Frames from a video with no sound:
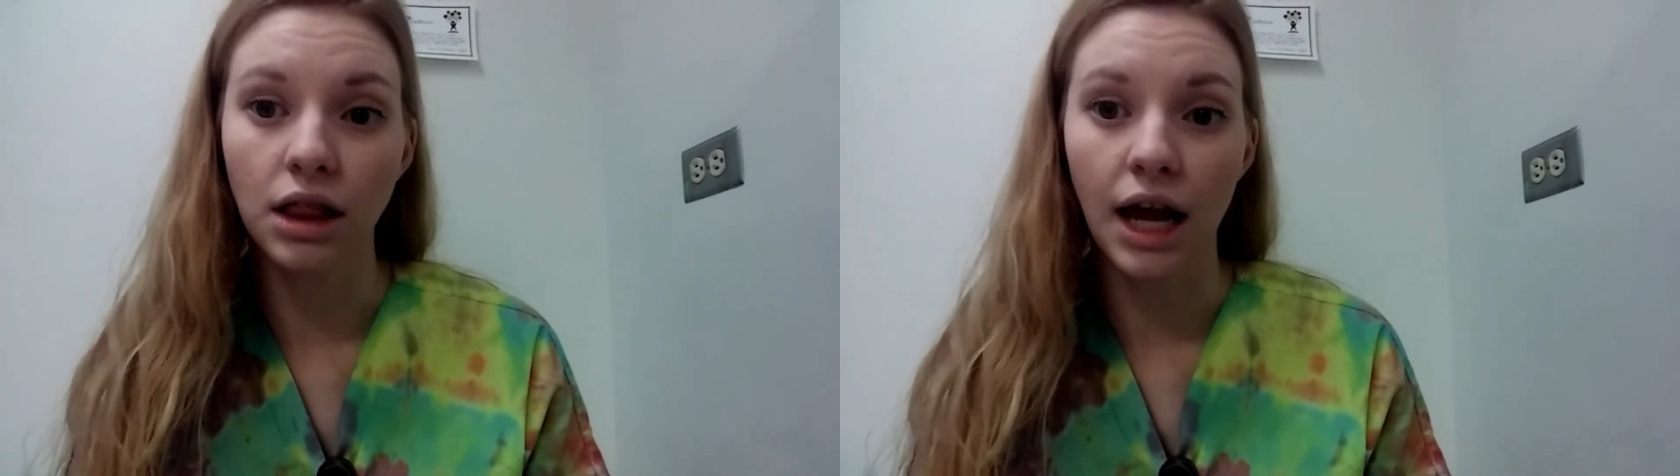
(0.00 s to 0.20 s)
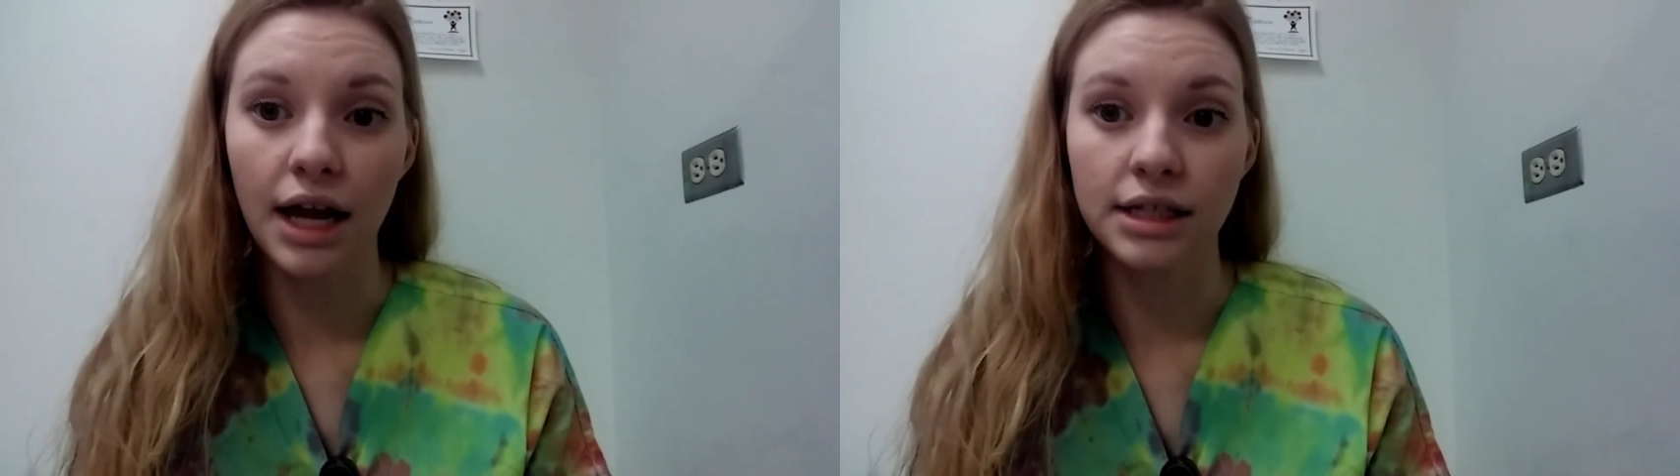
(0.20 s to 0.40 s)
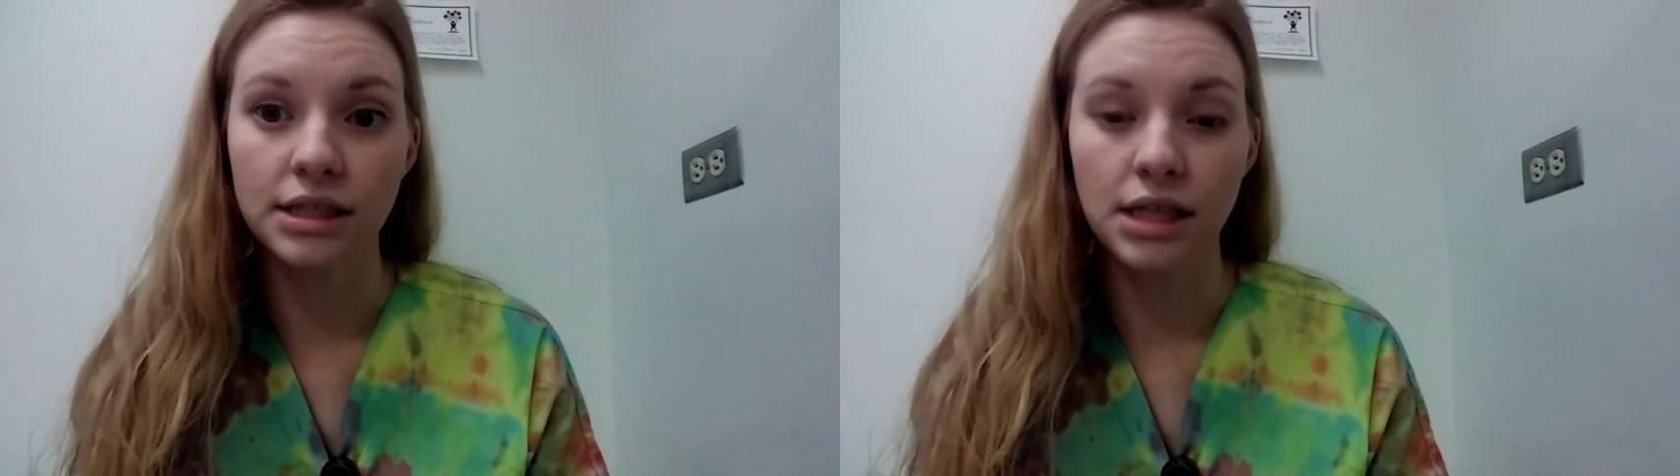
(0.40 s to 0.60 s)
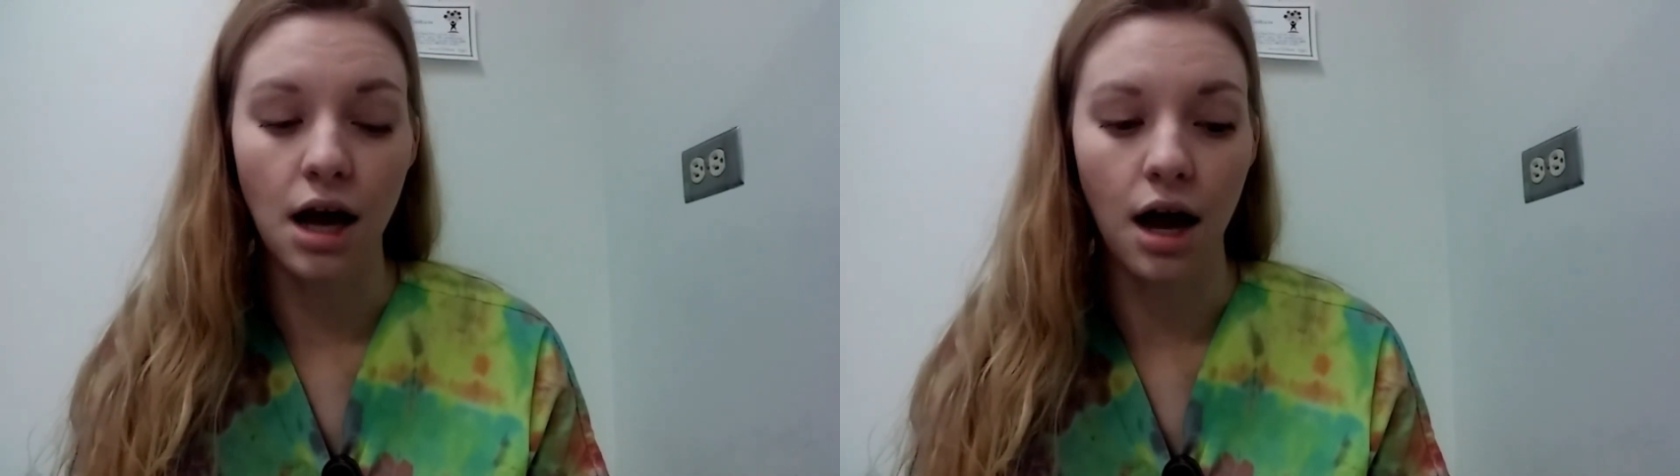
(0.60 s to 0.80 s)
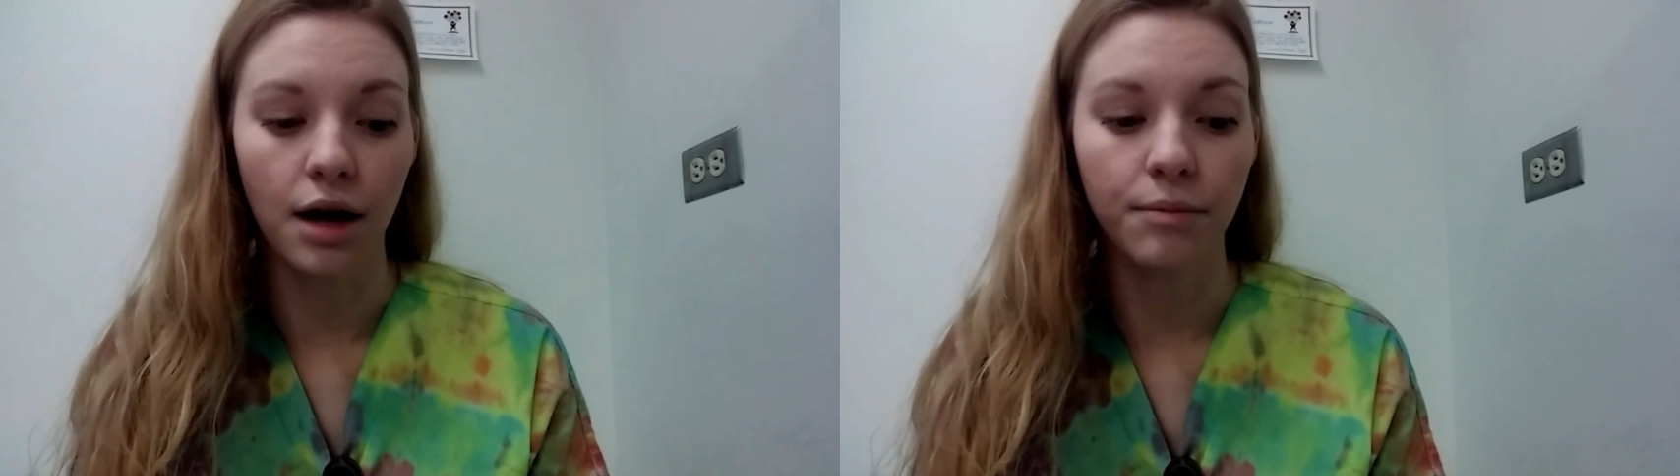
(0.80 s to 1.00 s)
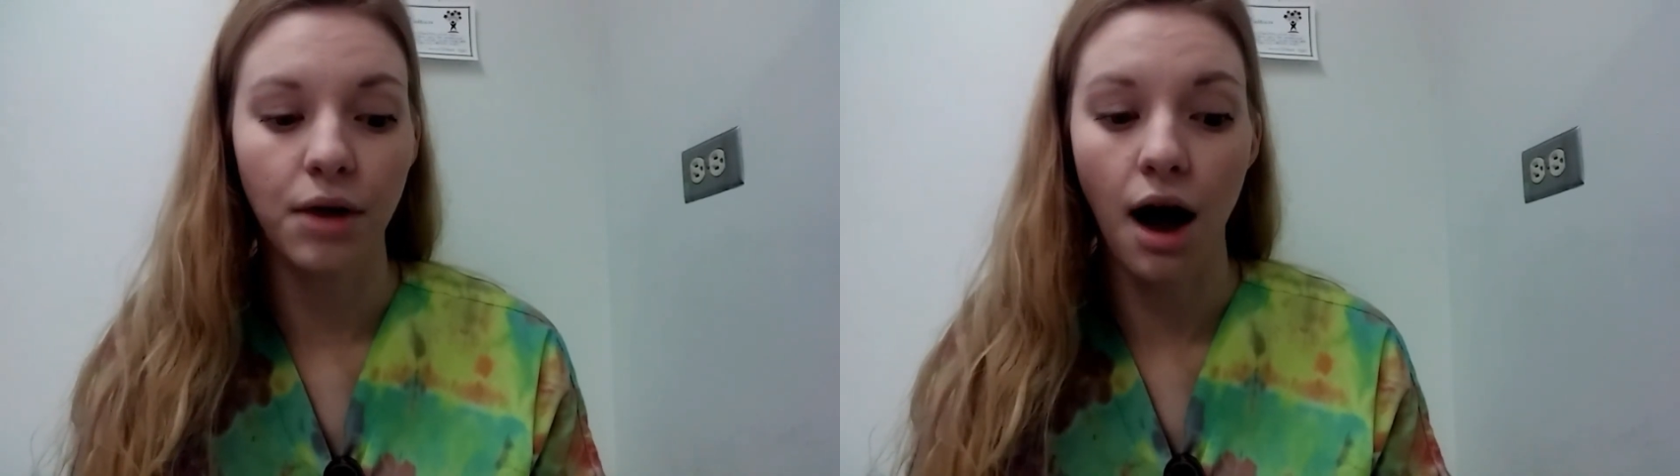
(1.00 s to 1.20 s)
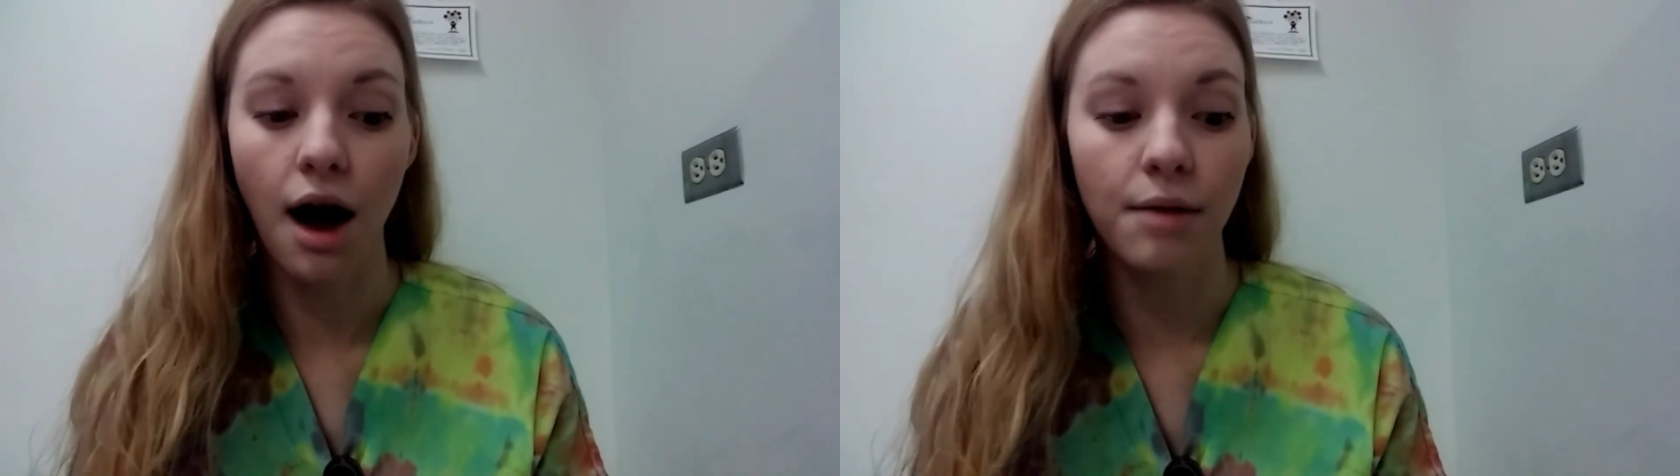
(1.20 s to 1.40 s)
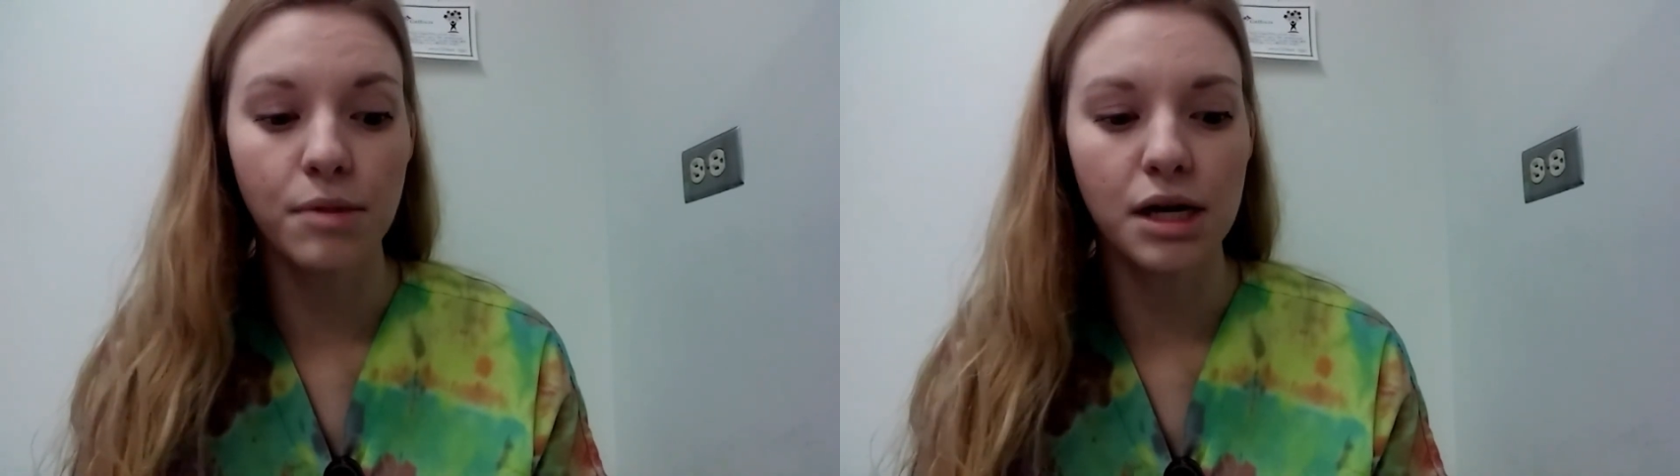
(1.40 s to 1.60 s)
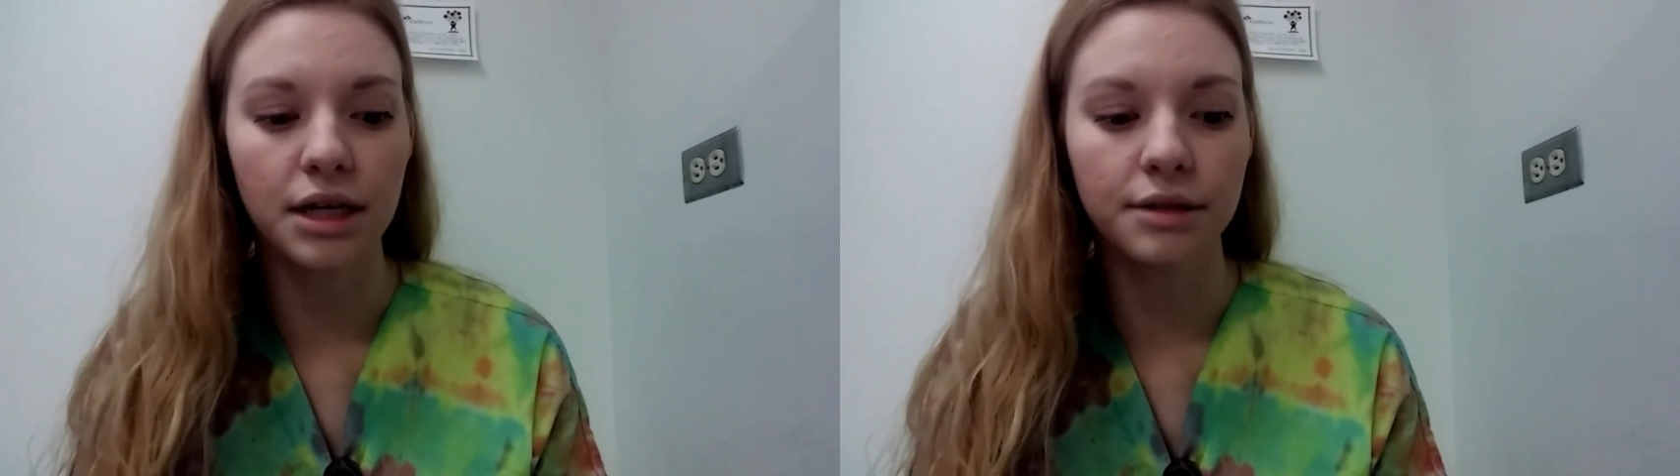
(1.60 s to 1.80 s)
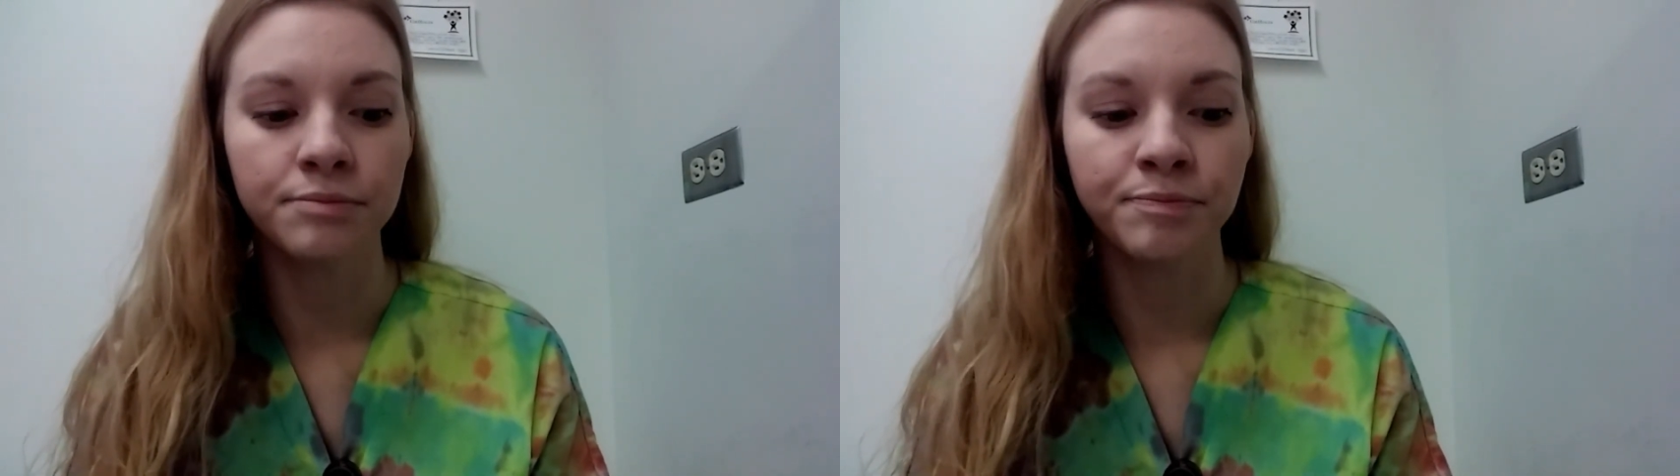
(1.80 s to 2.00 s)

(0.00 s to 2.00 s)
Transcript: less common,